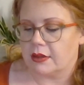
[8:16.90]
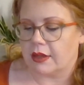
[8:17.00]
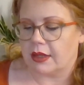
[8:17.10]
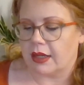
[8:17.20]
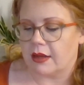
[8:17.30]

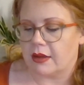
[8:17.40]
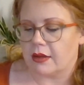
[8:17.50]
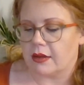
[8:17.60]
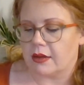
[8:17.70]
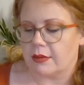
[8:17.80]
Okay,
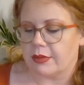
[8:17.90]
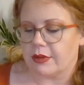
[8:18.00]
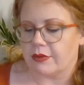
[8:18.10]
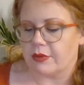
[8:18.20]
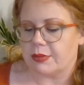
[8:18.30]

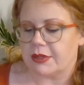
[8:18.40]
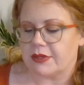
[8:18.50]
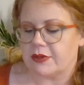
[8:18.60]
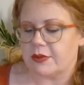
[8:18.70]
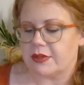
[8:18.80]
put 3 plus
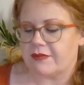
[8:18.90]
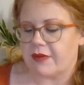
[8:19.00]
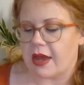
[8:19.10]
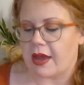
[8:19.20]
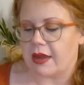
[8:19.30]
2 is
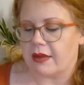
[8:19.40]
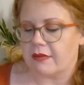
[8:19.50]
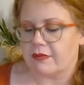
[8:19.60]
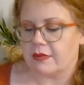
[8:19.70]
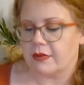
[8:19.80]
5.
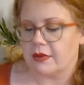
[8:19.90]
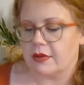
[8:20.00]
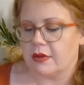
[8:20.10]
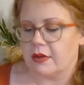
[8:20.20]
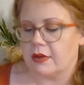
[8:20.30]

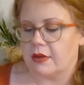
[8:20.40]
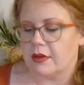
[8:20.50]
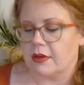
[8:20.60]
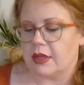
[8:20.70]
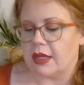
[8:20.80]

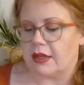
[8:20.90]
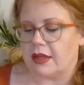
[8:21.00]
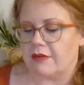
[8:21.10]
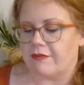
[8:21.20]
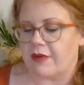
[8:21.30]
And
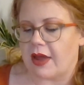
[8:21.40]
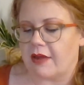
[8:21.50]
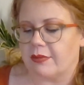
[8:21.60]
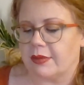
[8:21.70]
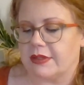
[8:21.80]
then
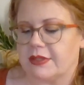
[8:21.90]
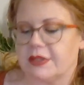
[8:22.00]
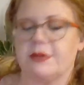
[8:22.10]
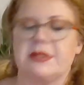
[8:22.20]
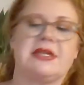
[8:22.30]
5 plus
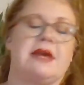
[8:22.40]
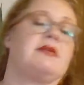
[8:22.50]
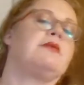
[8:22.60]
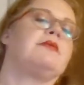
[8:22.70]
2 is 7.